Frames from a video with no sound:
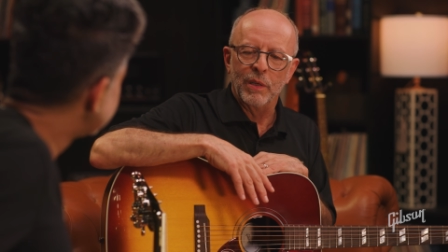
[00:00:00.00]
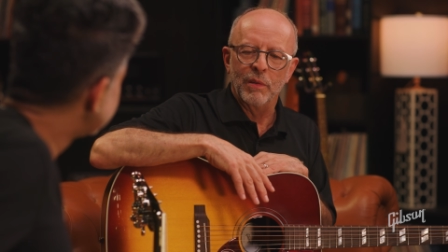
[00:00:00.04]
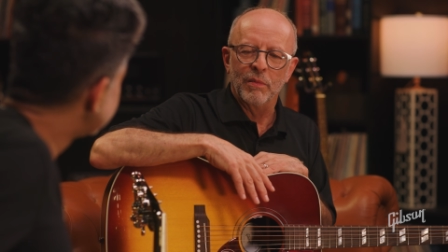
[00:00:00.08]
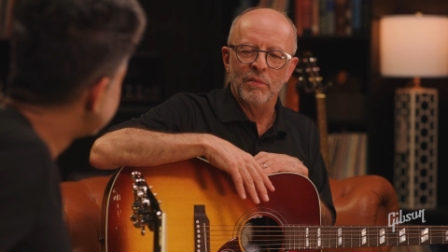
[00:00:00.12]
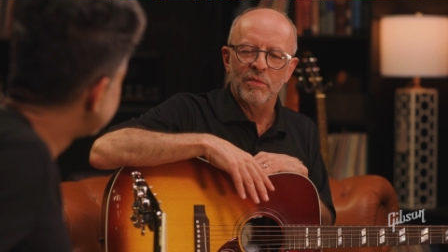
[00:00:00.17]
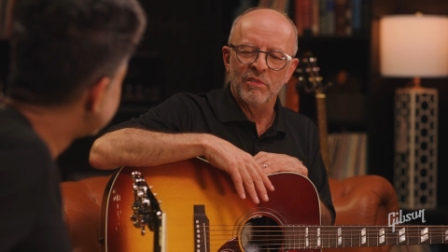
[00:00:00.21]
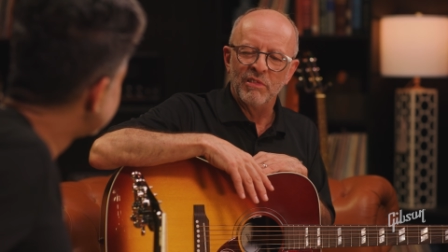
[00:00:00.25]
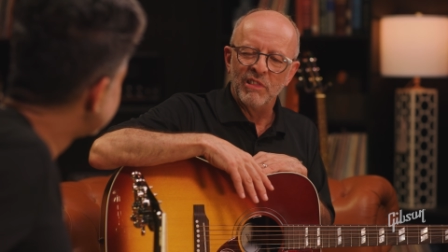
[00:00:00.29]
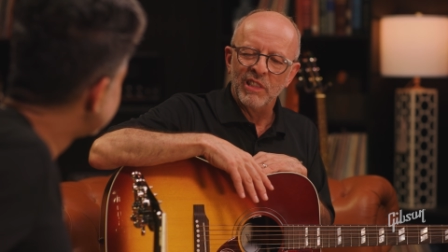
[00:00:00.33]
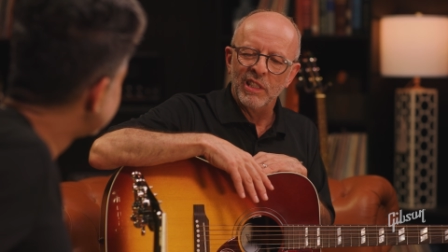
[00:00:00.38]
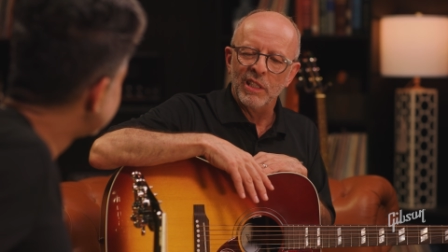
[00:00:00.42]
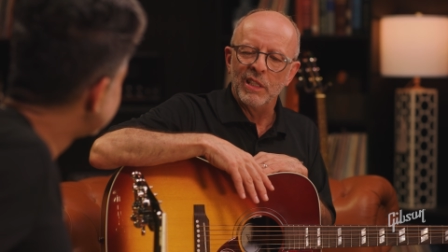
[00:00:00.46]

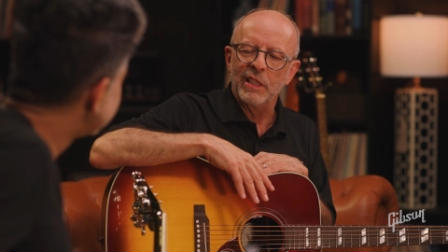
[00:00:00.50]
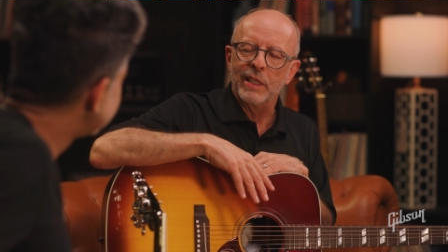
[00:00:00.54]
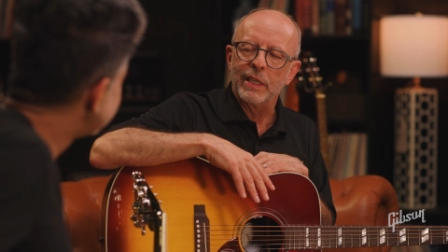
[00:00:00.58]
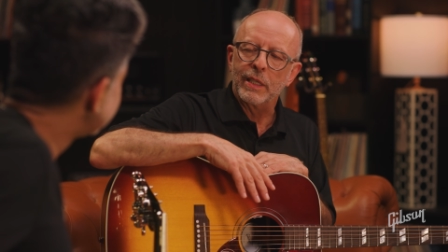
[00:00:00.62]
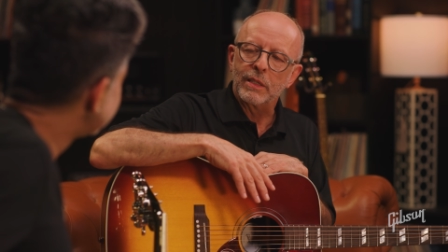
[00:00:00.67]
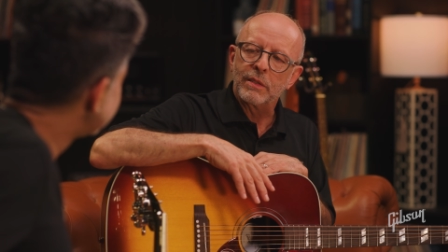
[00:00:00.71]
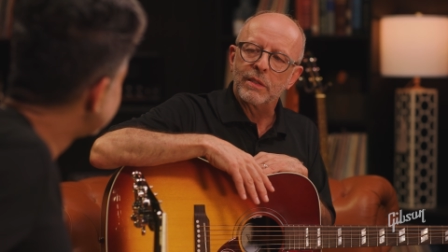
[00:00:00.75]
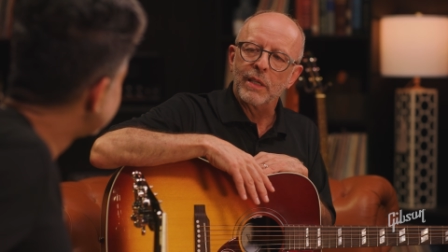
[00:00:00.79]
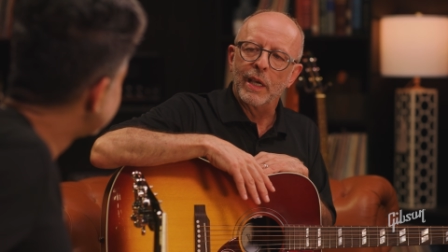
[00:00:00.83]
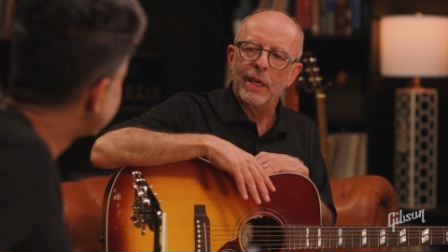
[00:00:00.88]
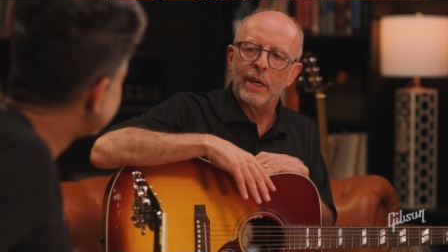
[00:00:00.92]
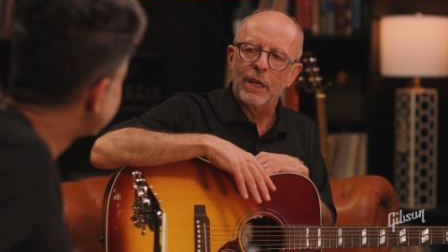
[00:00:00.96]
really
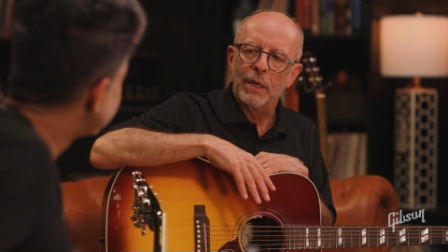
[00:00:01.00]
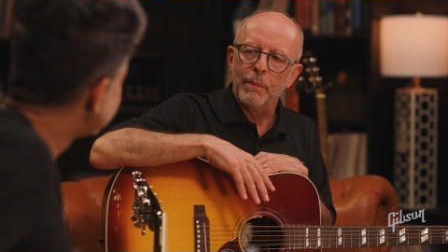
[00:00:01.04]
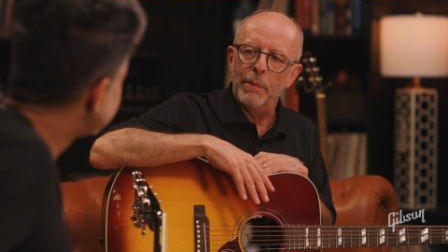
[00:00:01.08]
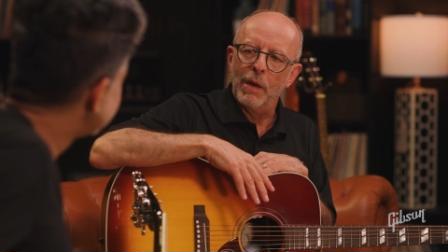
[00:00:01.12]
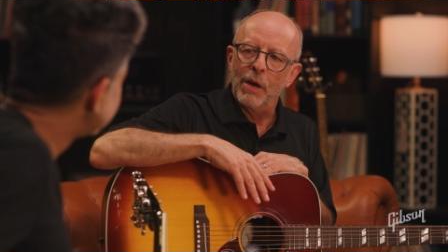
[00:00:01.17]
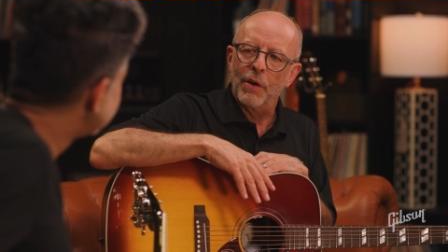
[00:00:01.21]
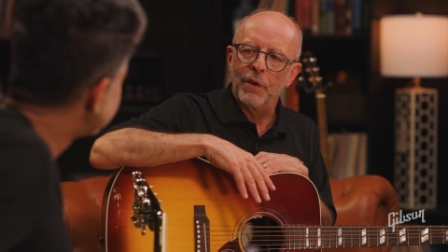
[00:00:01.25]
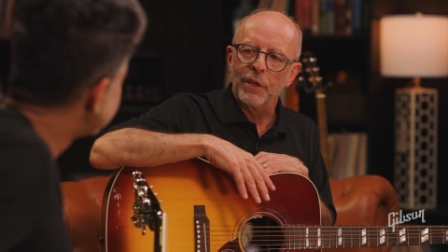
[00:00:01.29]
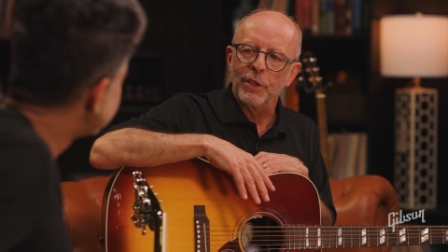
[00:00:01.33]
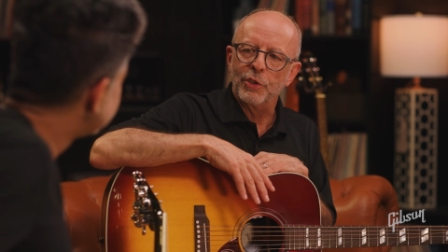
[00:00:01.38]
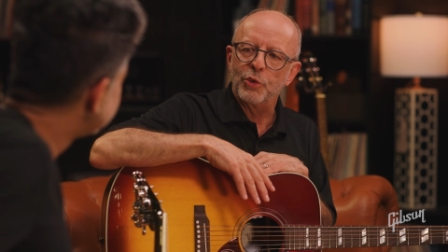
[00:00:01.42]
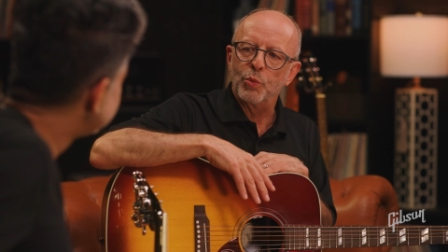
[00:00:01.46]
excited
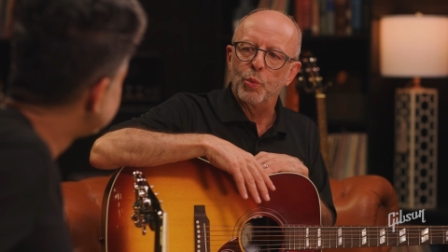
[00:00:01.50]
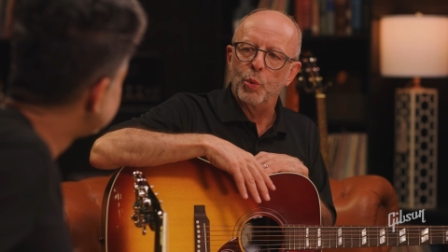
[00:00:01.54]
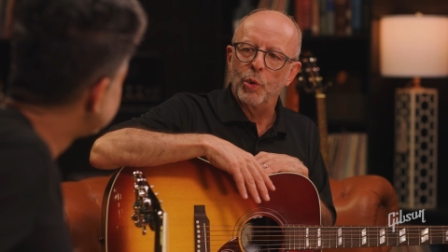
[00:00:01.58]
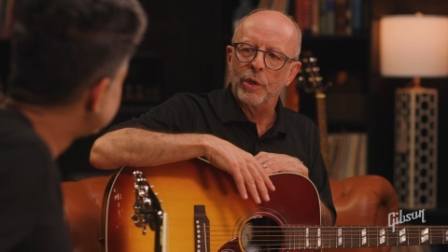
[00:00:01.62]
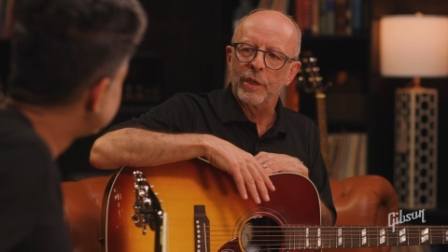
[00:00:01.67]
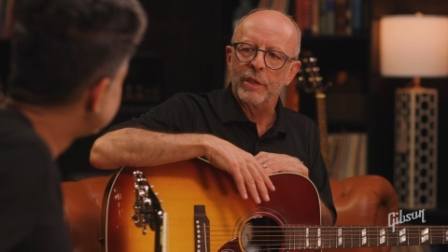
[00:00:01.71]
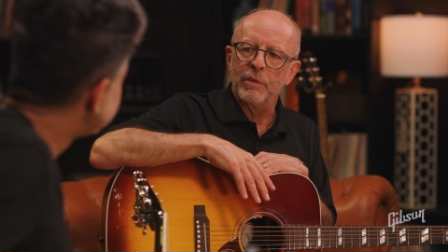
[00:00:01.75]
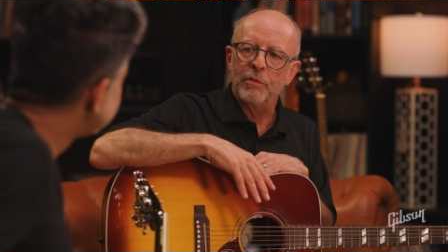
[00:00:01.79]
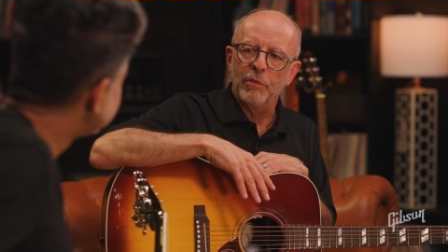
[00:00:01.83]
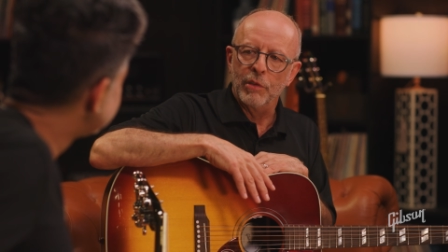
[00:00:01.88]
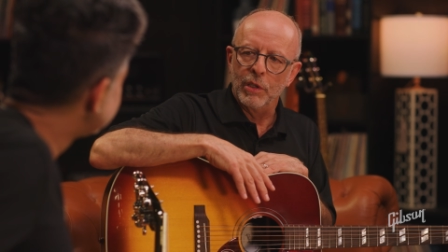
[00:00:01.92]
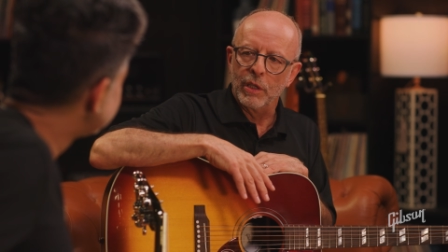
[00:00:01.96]
about, and it's
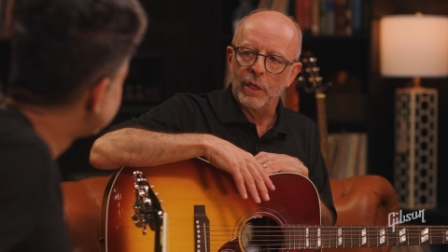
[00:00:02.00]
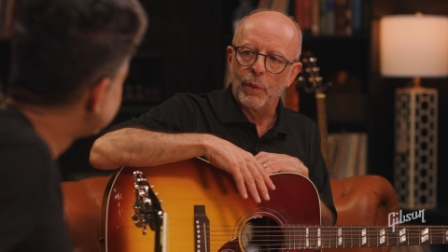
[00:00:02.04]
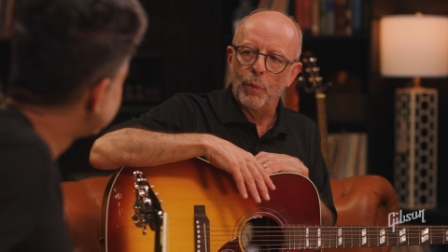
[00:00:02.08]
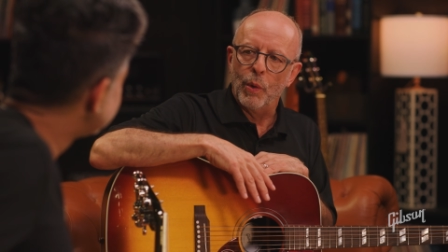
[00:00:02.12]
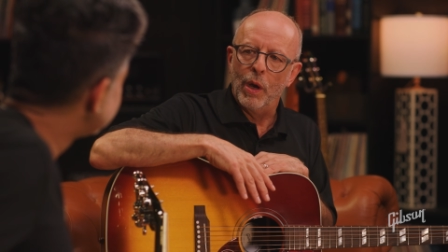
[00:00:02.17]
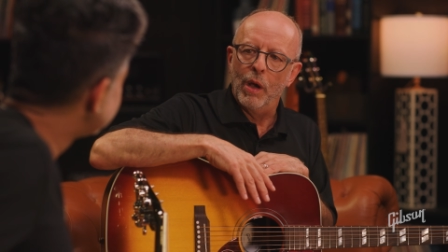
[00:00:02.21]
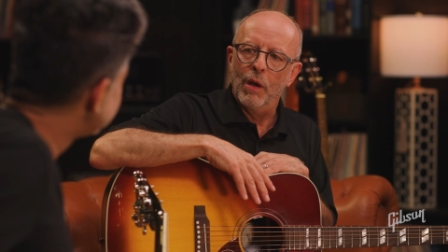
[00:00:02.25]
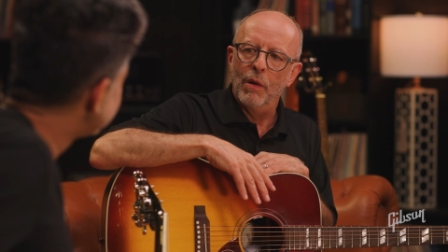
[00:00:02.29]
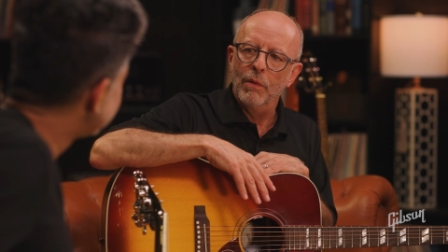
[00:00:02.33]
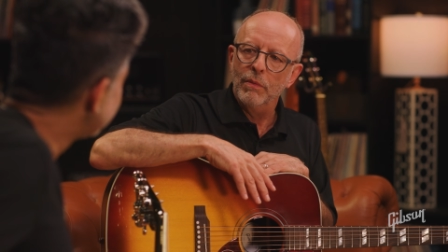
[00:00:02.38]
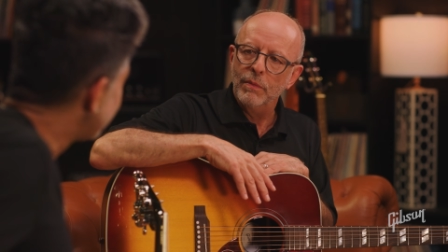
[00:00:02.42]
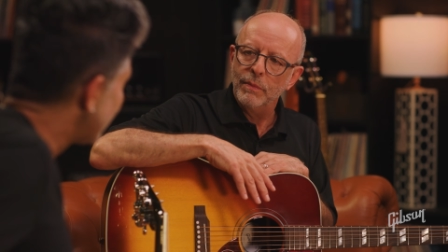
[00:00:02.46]
working really
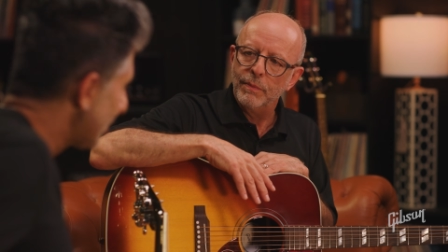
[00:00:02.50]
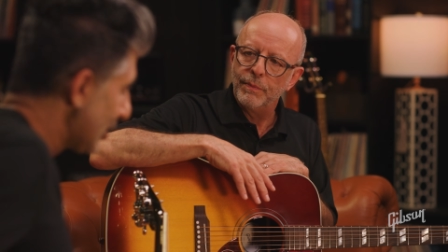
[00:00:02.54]
well.